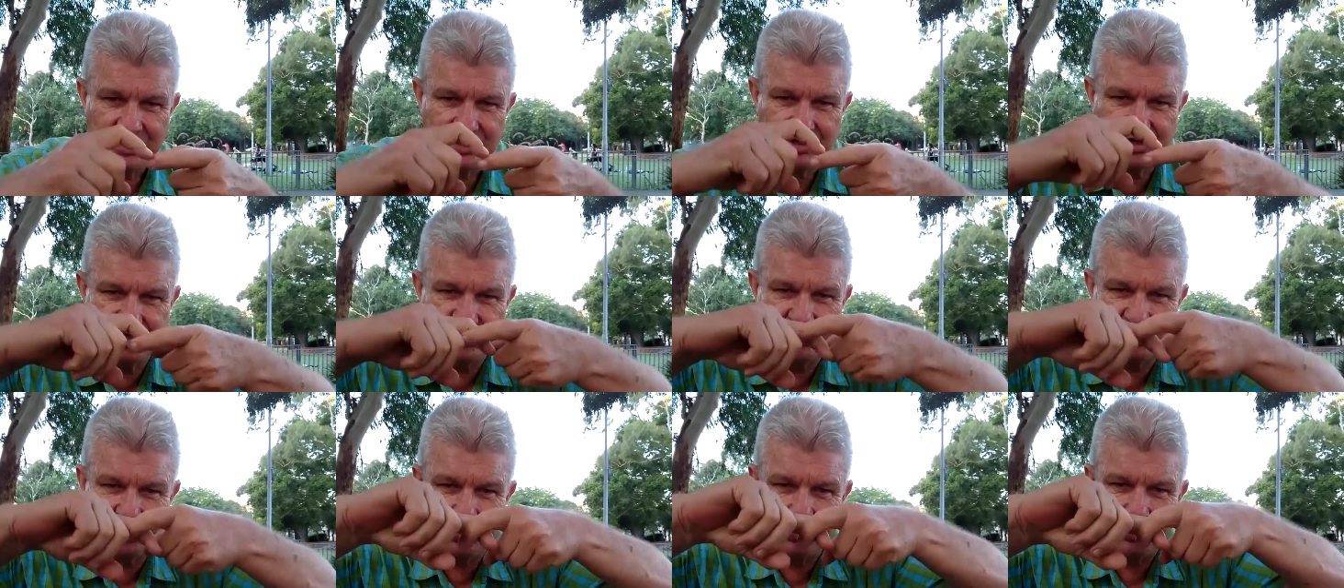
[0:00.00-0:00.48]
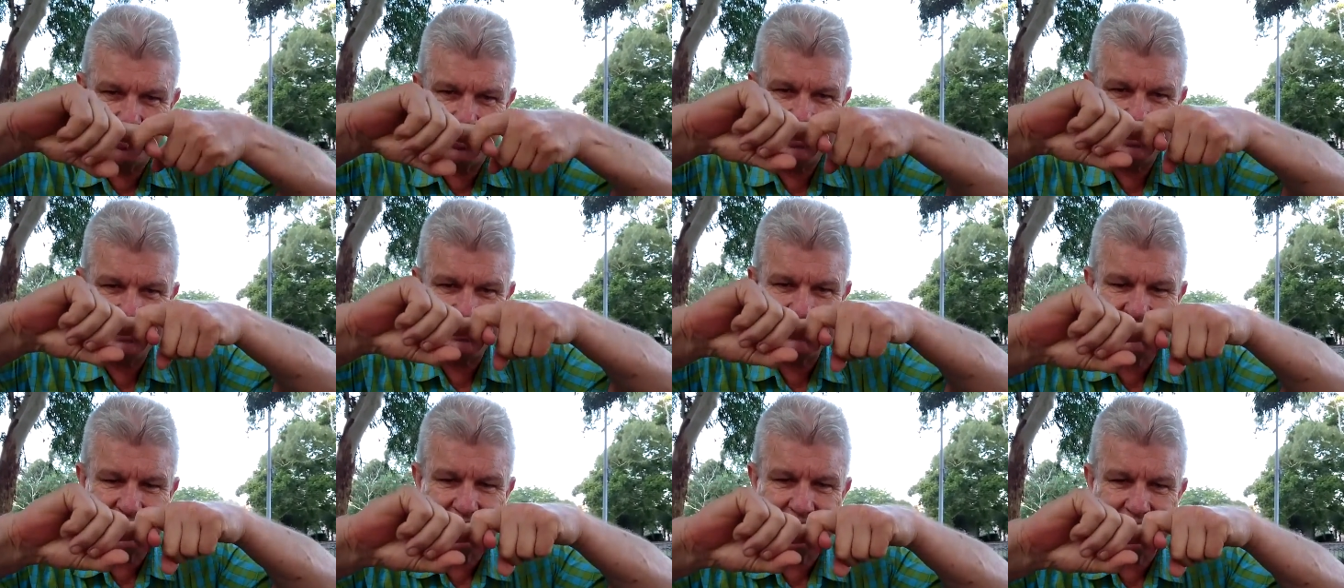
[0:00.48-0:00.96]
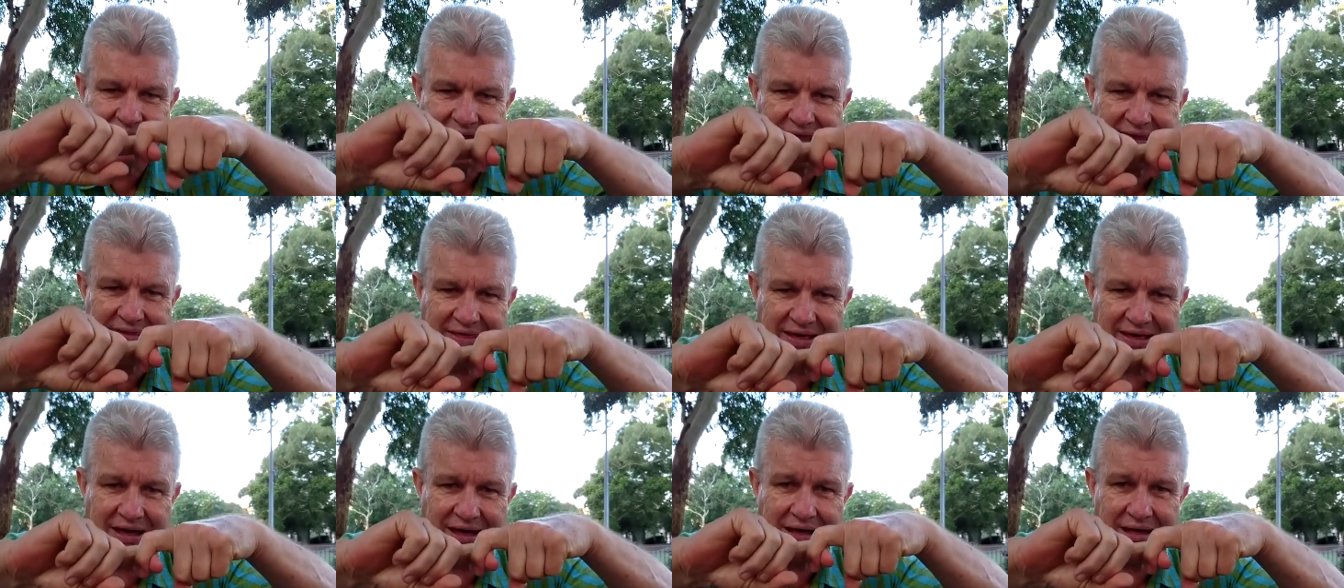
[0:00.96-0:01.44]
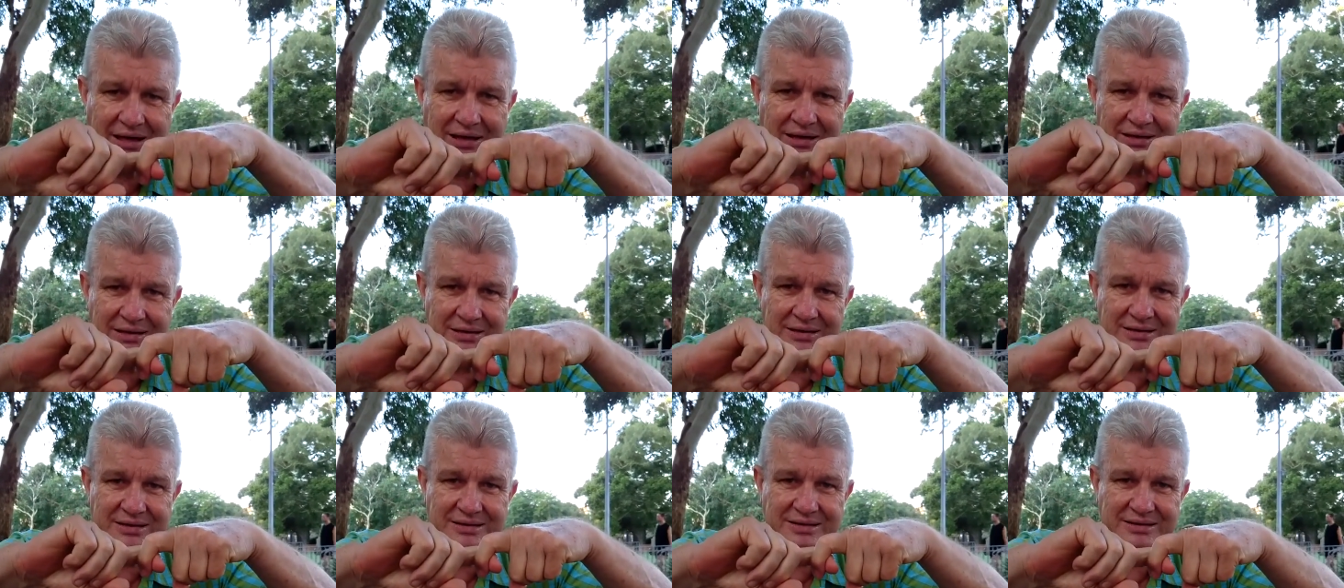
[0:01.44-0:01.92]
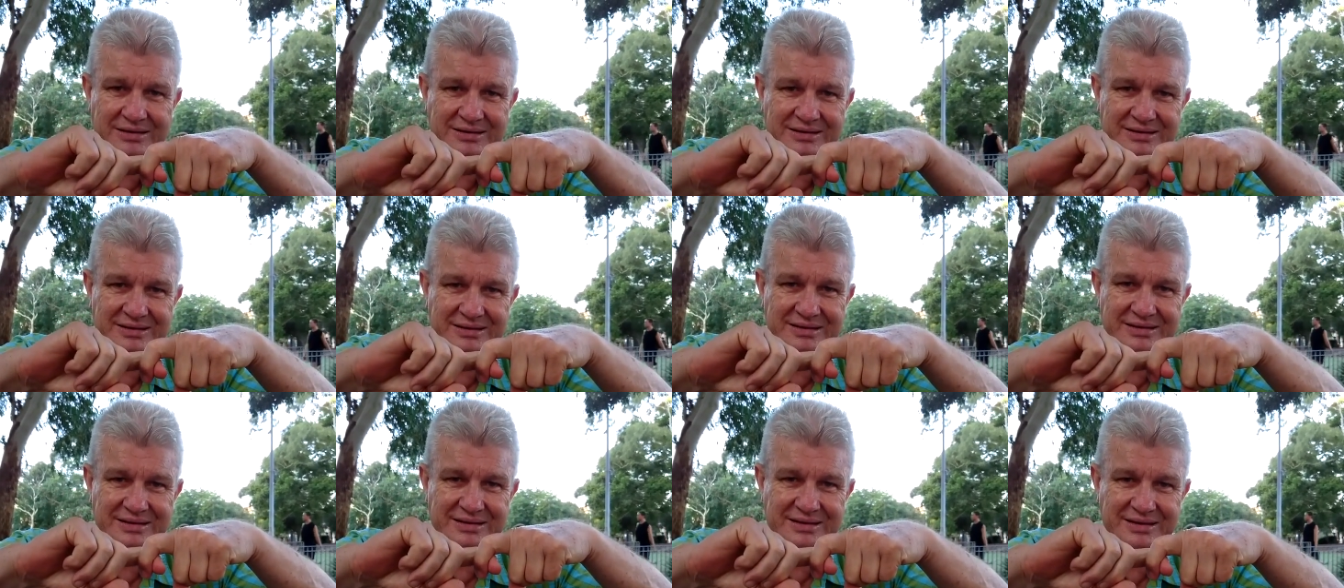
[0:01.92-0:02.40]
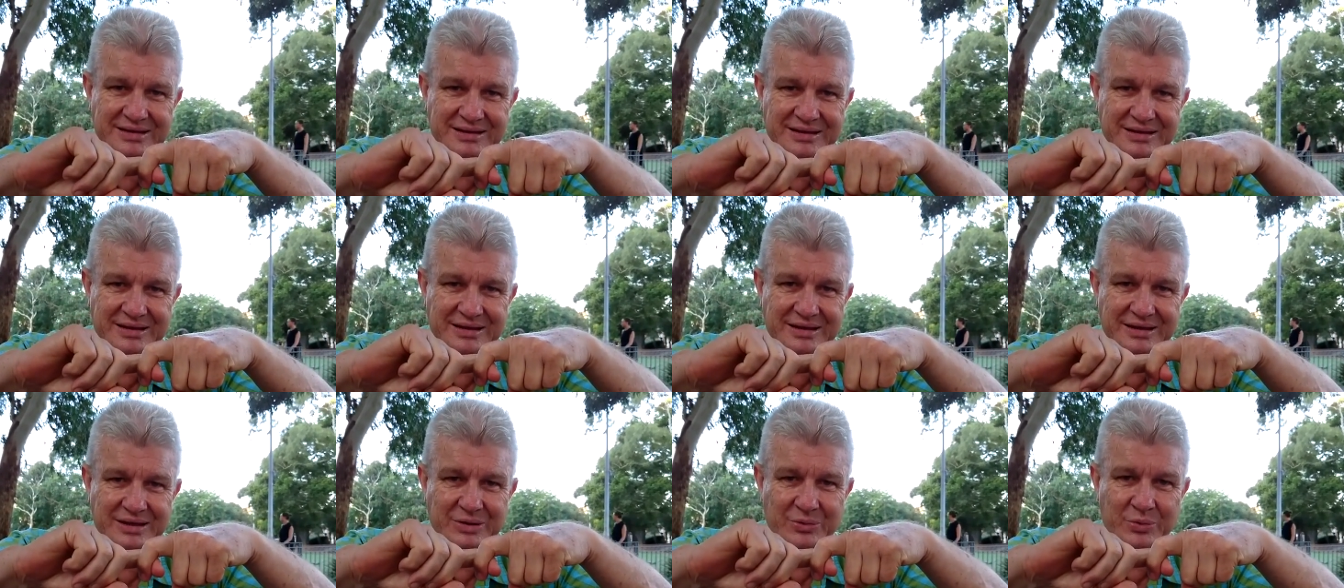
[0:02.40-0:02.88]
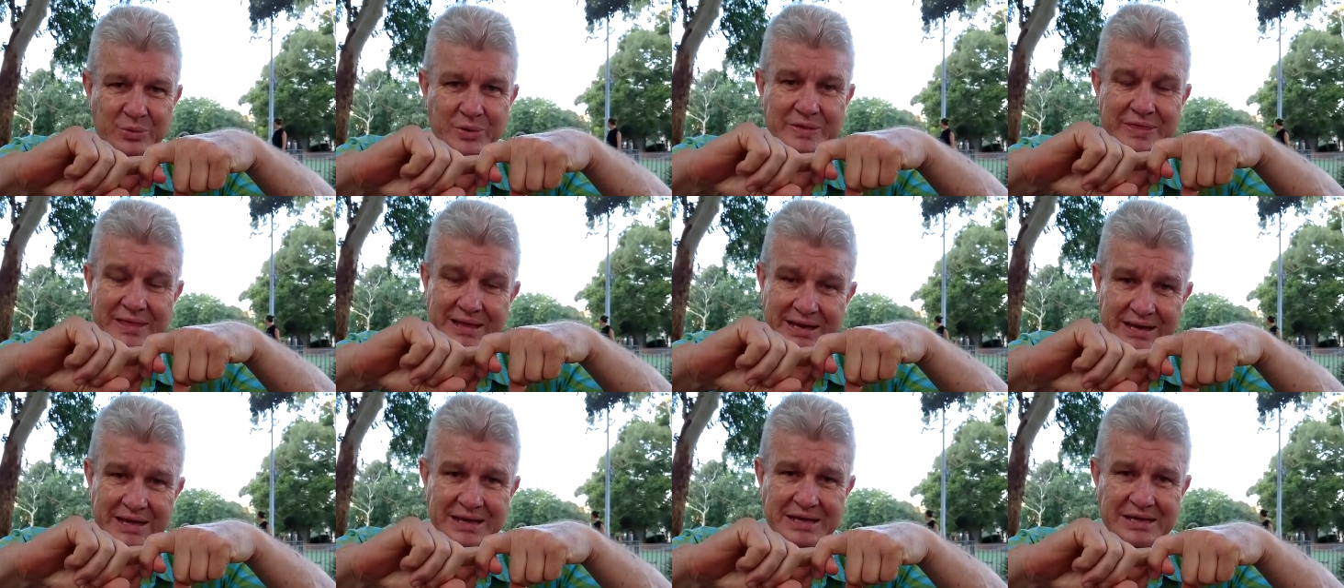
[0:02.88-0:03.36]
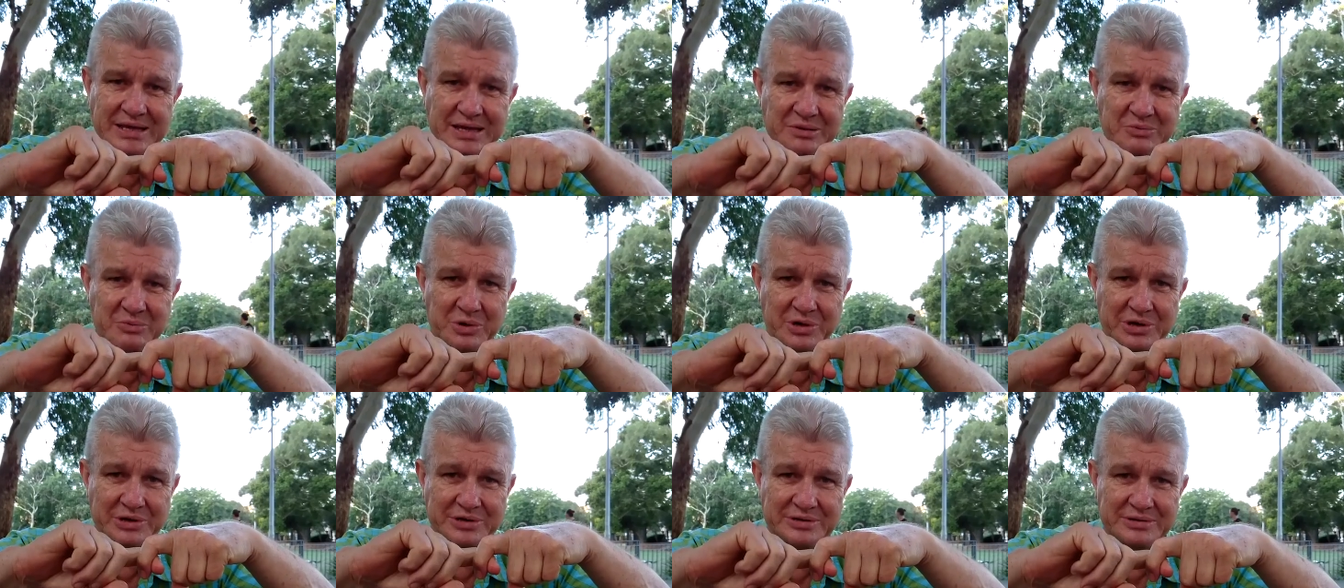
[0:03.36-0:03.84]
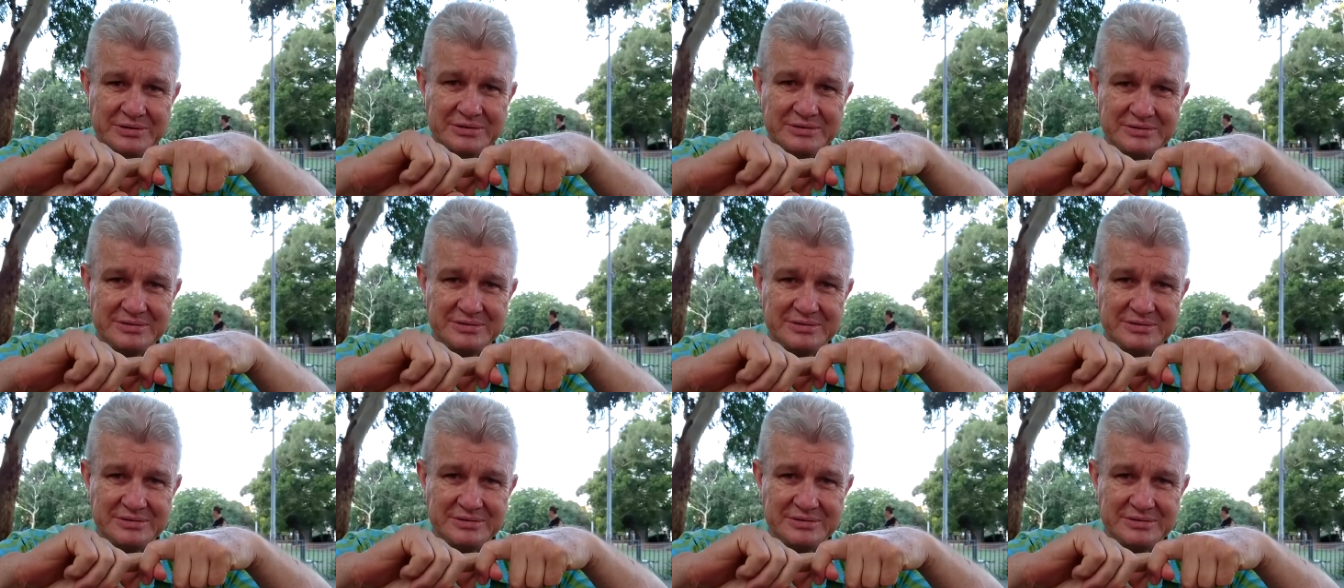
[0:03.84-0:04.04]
joined together with a linking word.